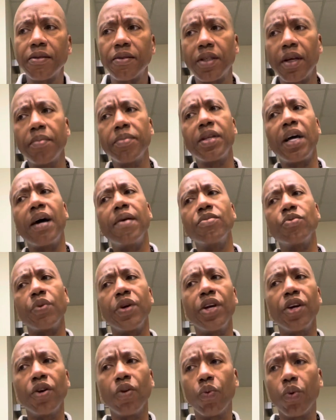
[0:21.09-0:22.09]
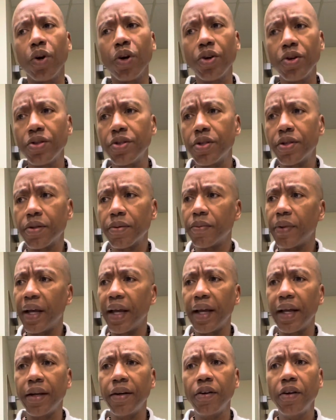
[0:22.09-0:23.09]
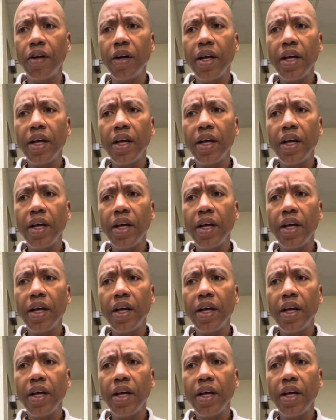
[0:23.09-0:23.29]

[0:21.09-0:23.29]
sometimes we hear words and